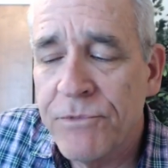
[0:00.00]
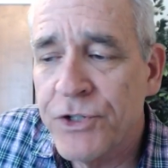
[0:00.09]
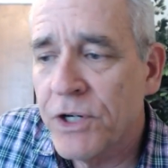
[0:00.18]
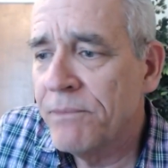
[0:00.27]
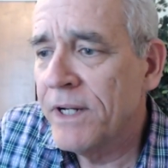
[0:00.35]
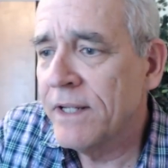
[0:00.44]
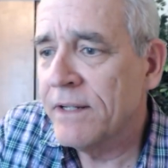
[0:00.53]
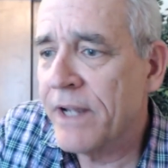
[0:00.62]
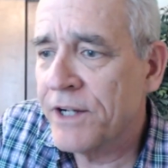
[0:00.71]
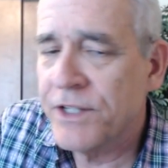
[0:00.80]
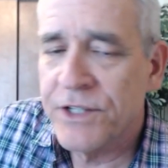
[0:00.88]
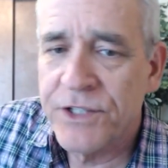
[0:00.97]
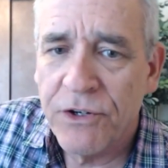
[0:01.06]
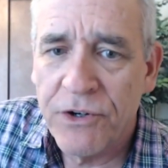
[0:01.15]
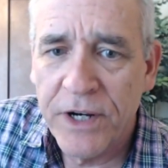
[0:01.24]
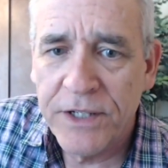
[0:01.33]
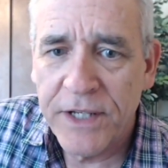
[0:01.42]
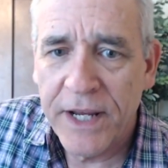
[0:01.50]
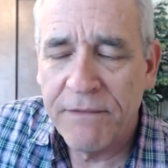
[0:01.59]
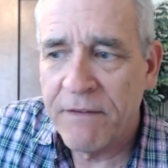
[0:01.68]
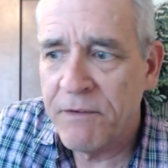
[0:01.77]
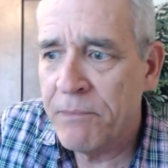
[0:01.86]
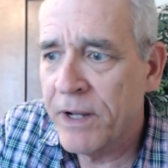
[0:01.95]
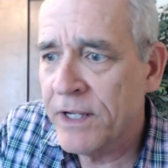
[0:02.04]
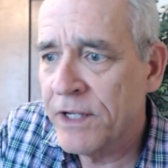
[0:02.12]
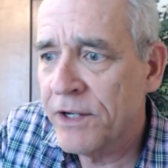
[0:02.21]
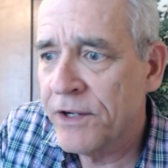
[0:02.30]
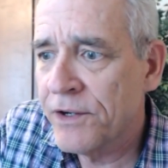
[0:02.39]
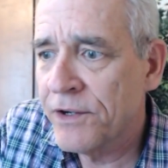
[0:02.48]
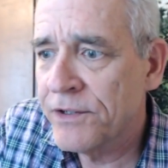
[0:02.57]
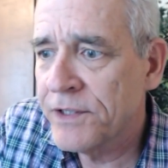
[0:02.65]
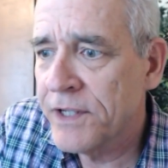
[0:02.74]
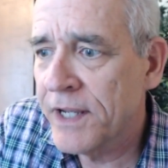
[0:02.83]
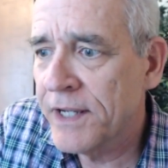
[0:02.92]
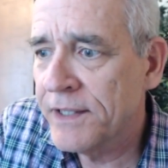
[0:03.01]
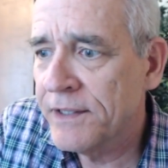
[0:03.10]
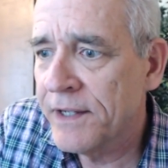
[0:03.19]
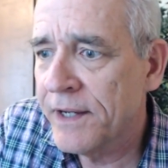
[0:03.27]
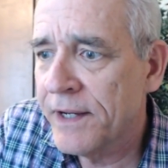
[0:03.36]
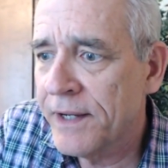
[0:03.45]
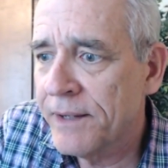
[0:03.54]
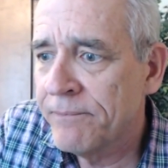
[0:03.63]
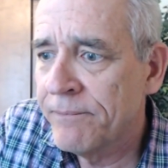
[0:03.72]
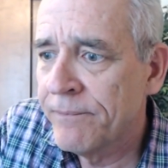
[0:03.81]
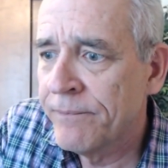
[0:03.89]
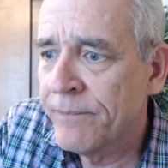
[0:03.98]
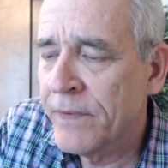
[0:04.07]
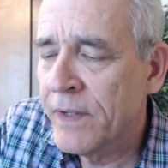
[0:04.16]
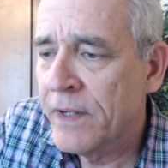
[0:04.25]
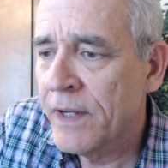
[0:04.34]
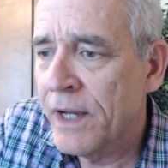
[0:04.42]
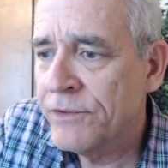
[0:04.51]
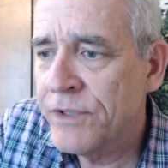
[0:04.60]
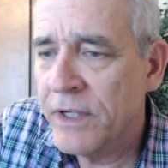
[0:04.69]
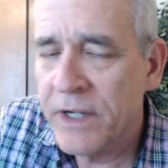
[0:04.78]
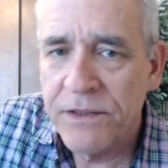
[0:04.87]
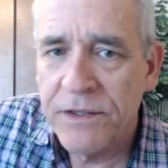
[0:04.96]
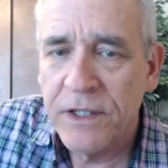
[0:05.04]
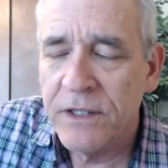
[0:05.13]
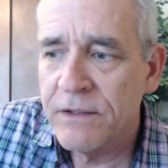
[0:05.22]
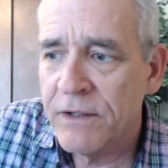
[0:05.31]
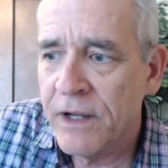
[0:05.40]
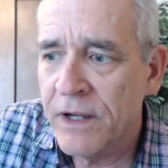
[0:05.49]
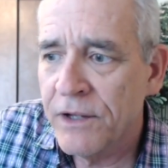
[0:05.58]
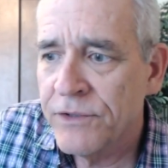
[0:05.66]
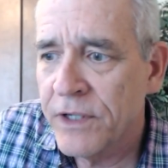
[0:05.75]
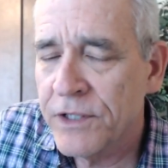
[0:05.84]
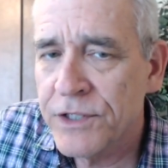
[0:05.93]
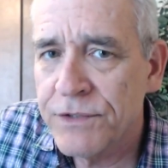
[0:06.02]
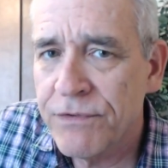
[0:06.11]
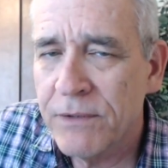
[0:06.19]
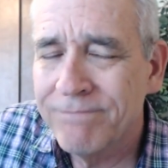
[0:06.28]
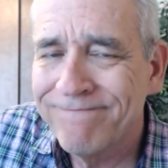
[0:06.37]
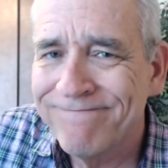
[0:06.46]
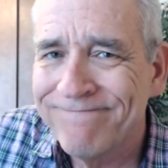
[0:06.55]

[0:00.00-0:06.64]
Germany. Gosh, it's so great to have everybody here today. Um, Altug, I think uh, Altug is from